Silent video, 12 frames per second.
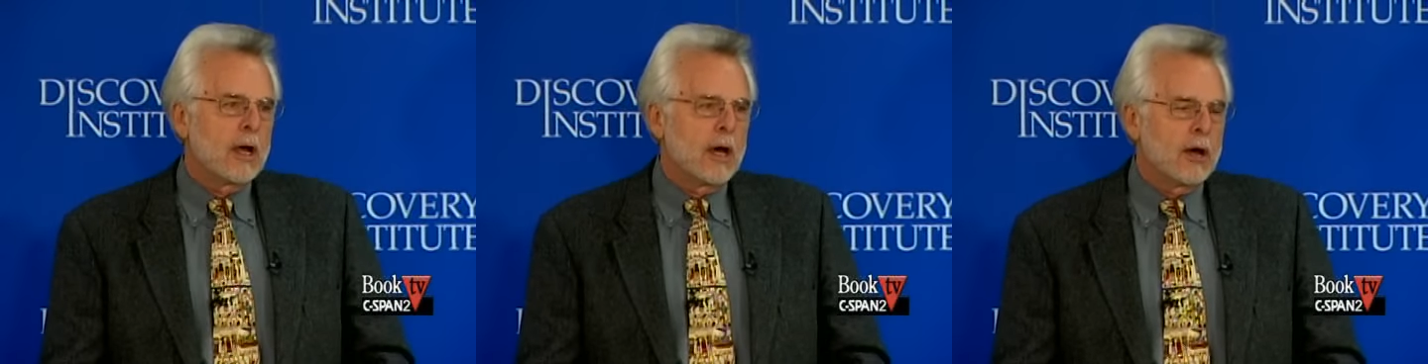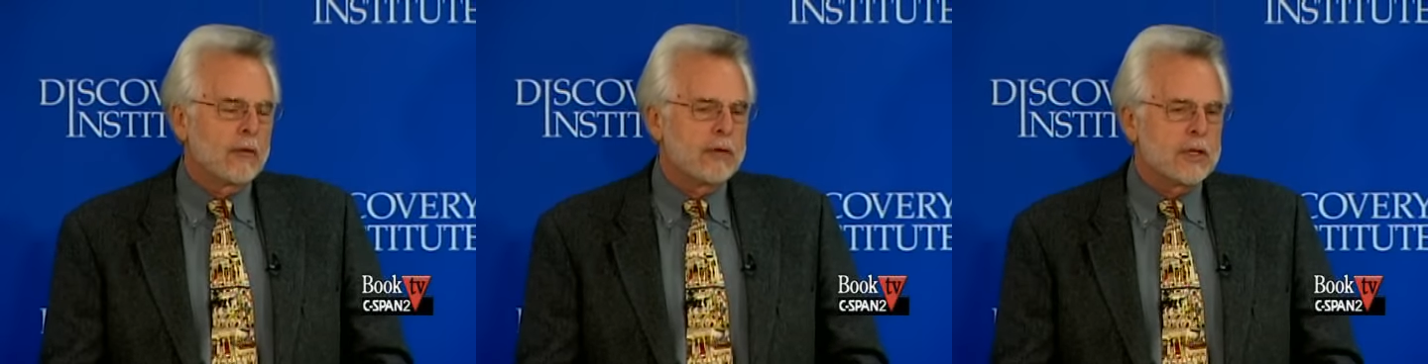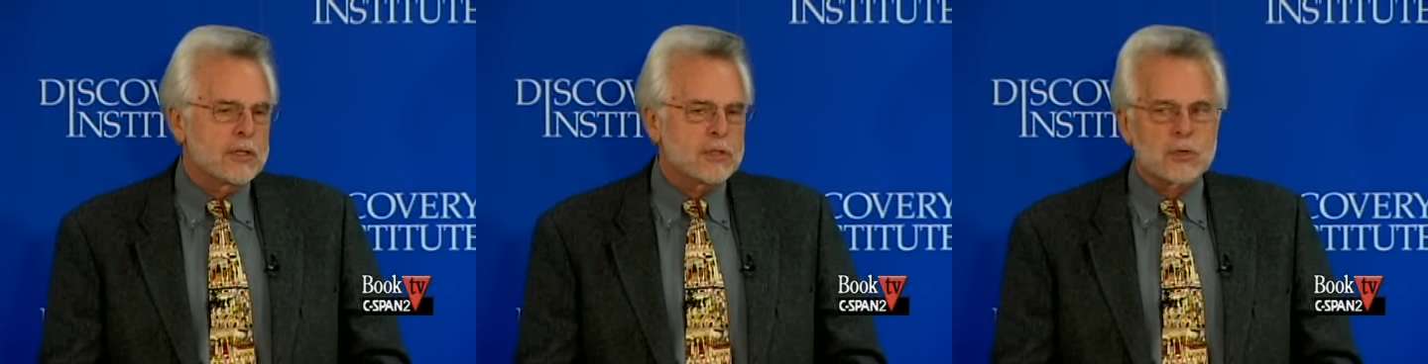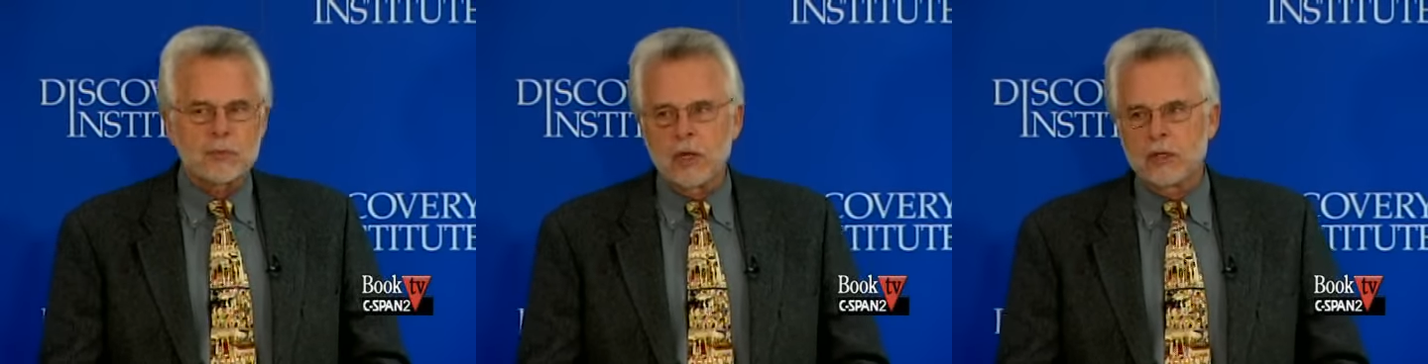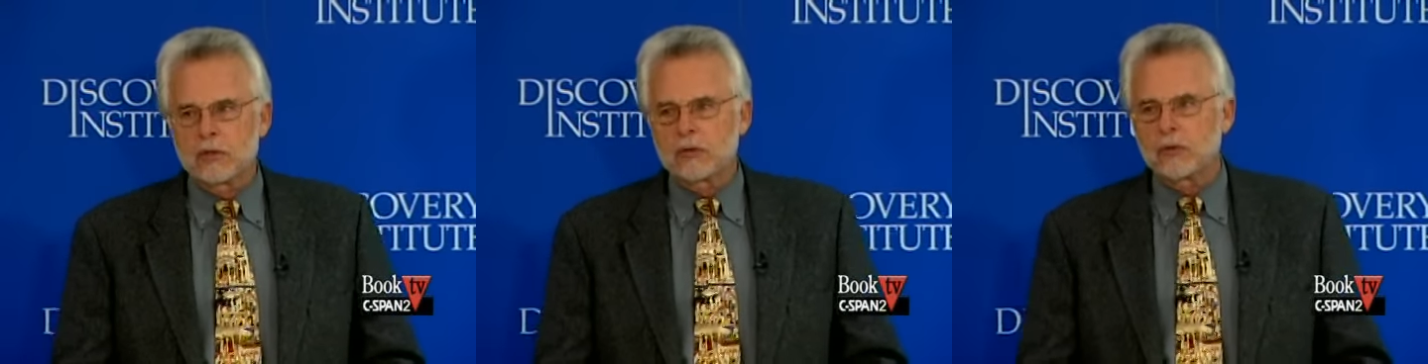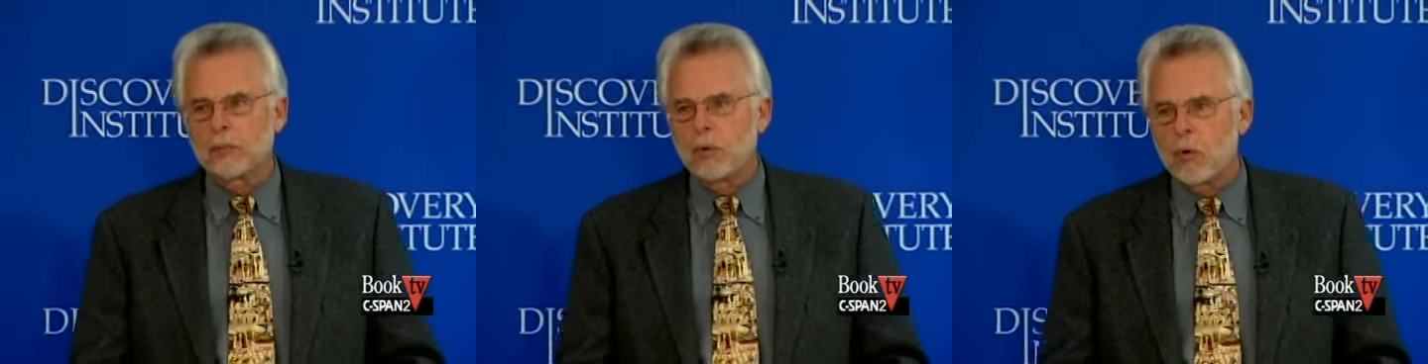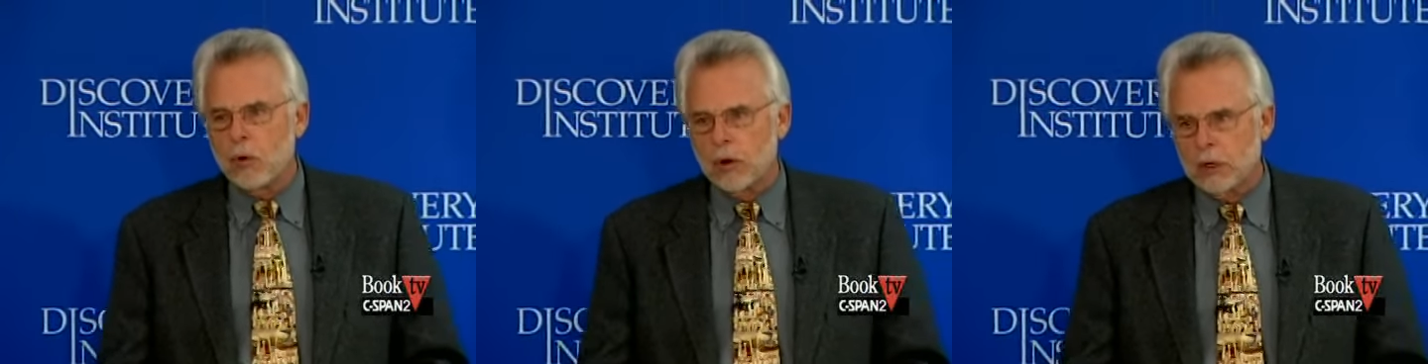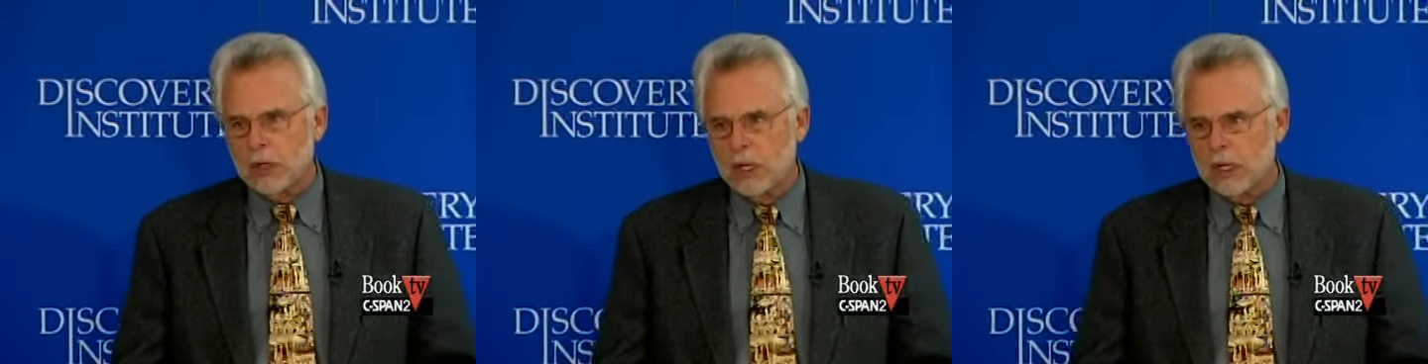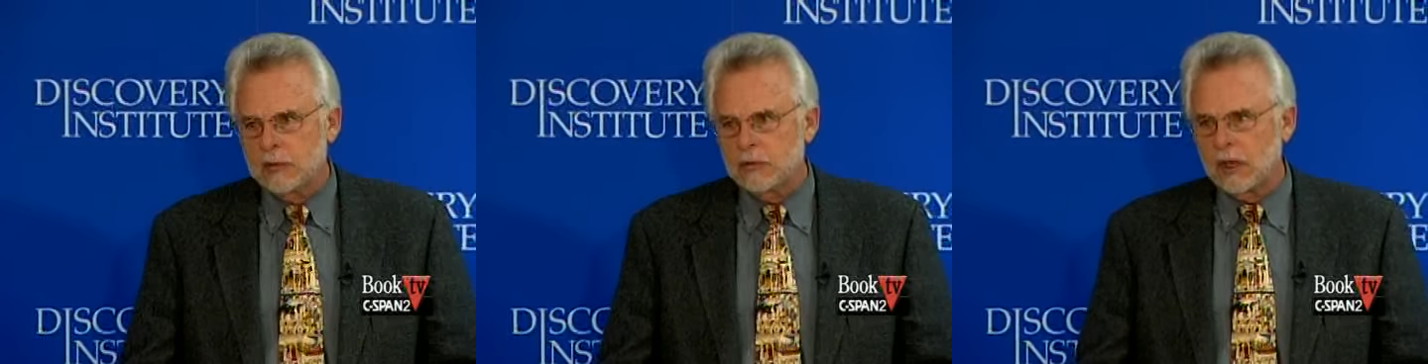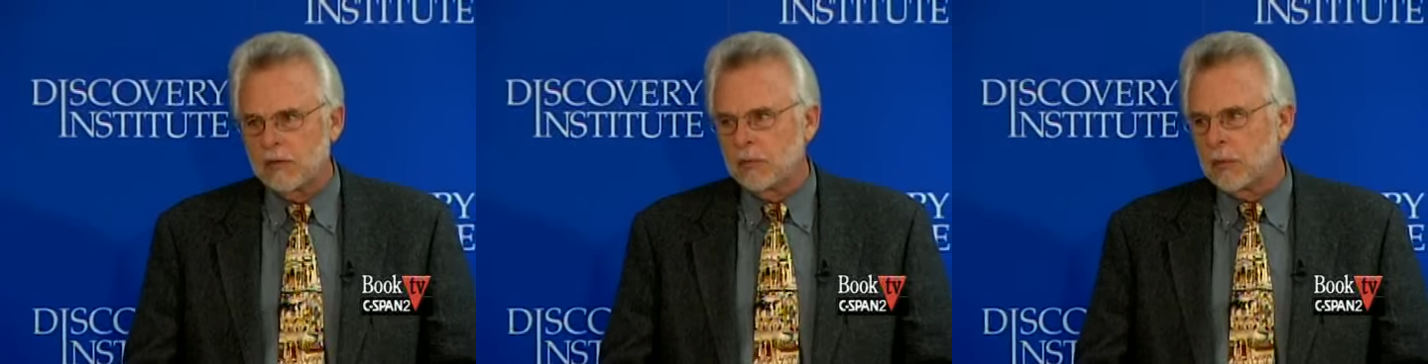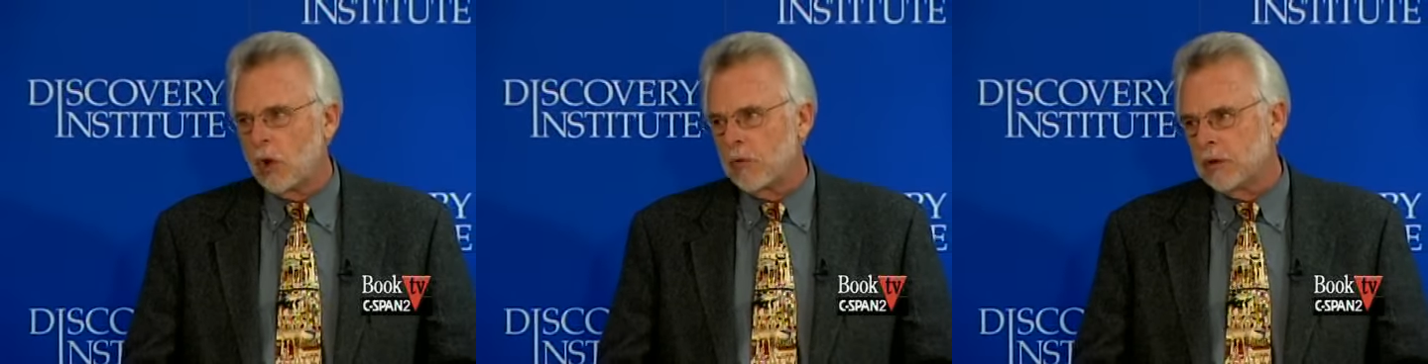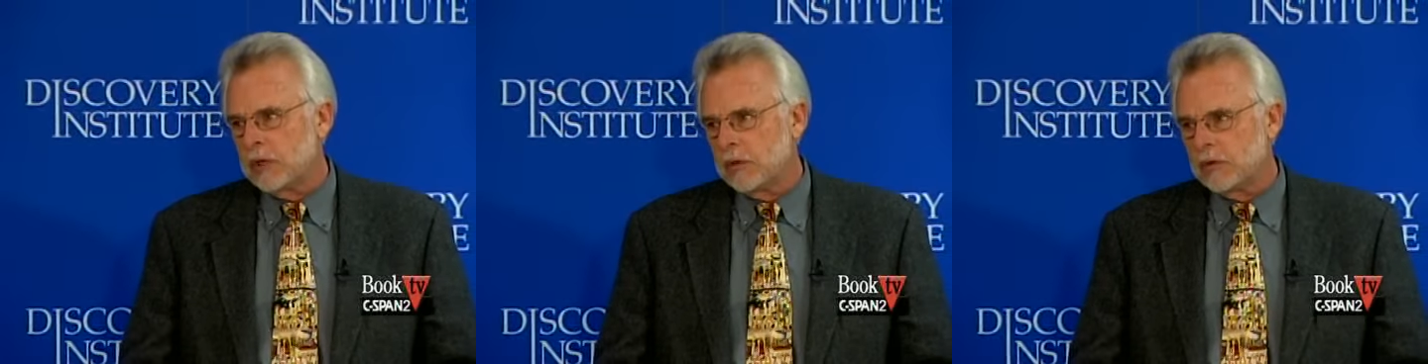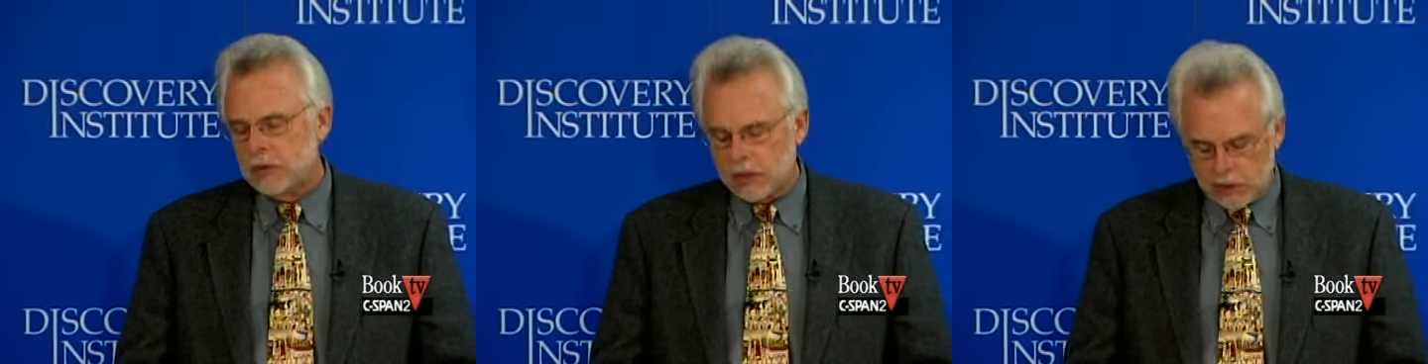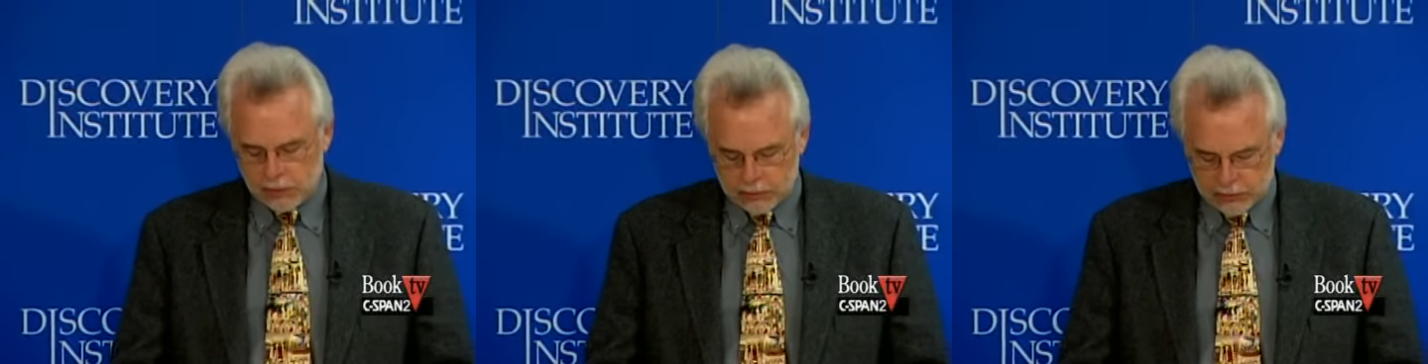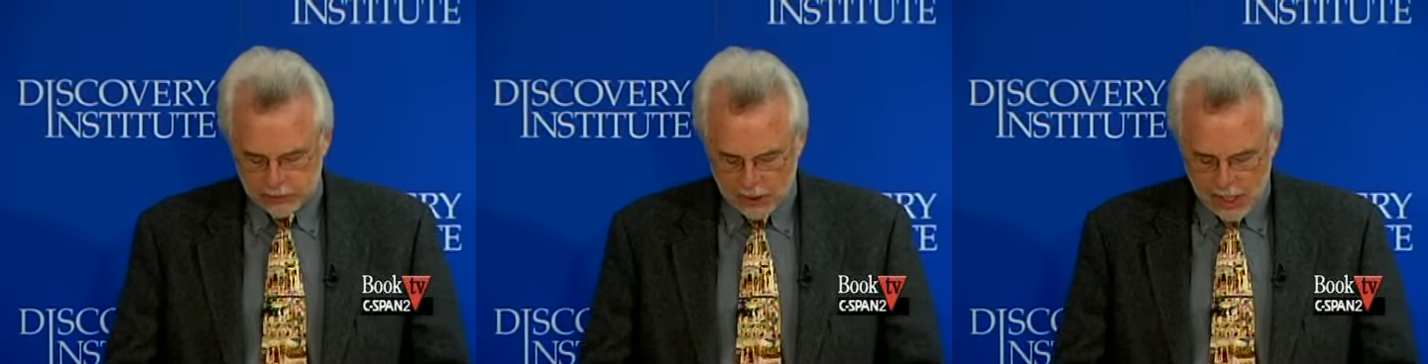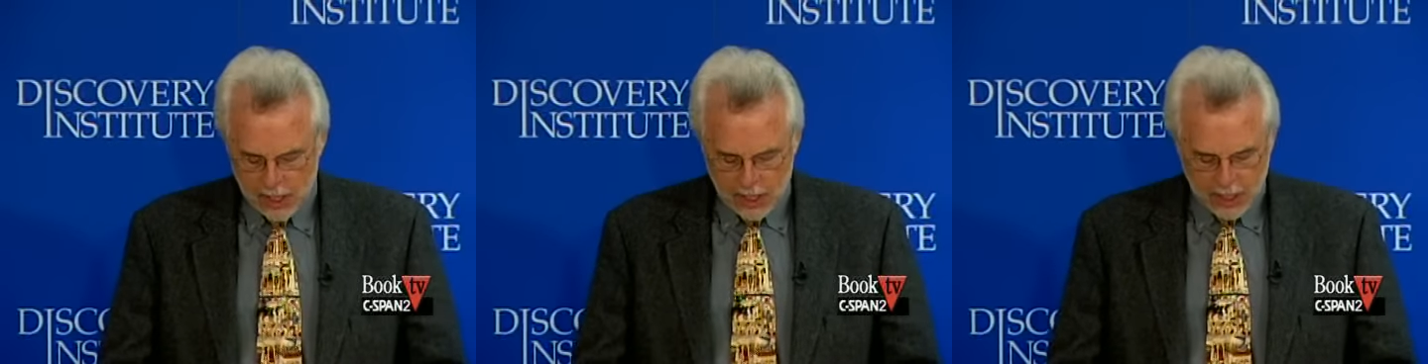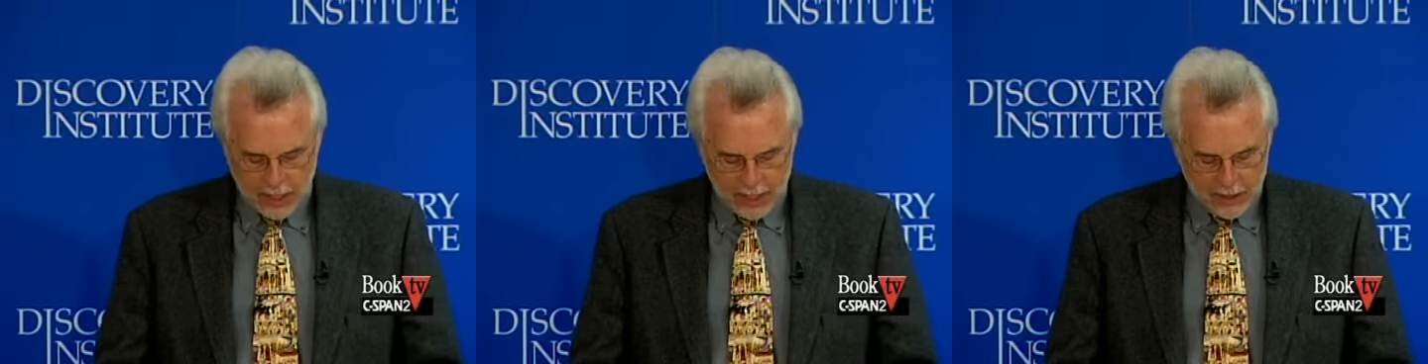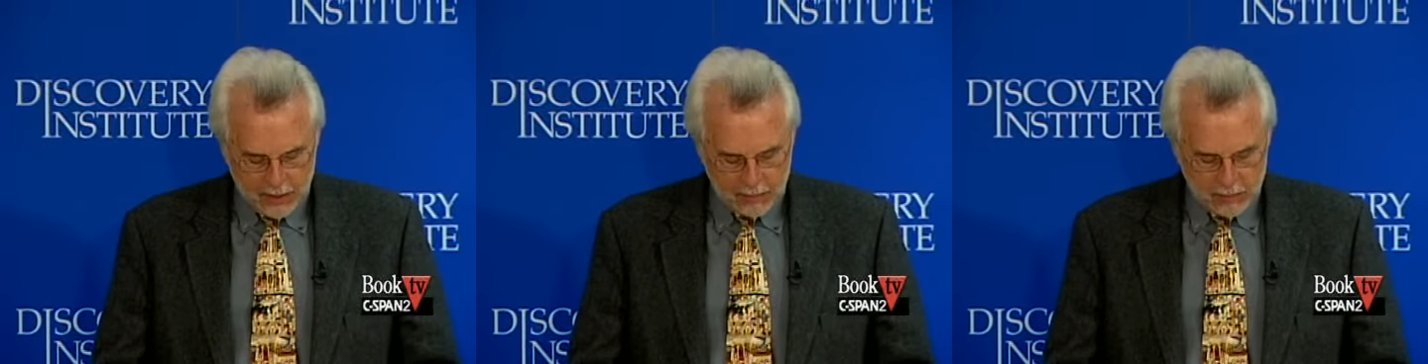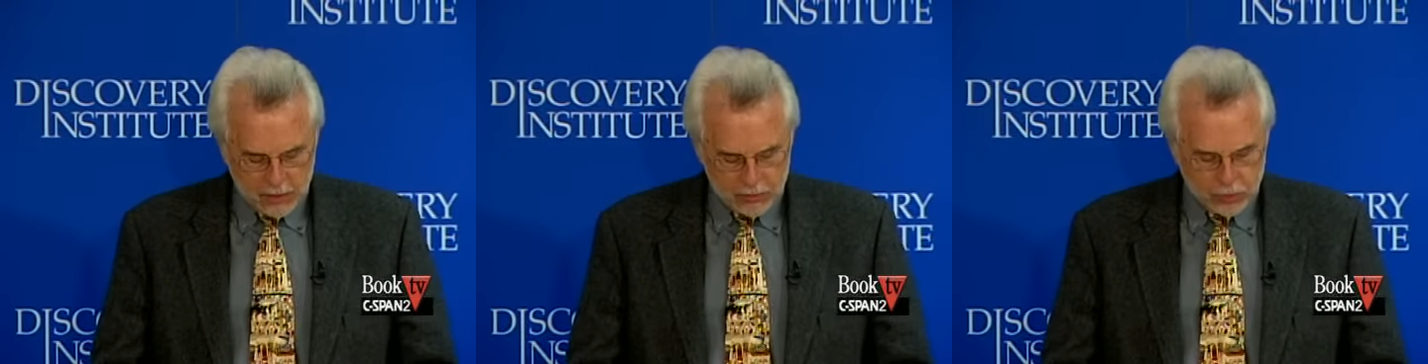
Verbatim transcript: of his tremendous support he has given me over these years uh,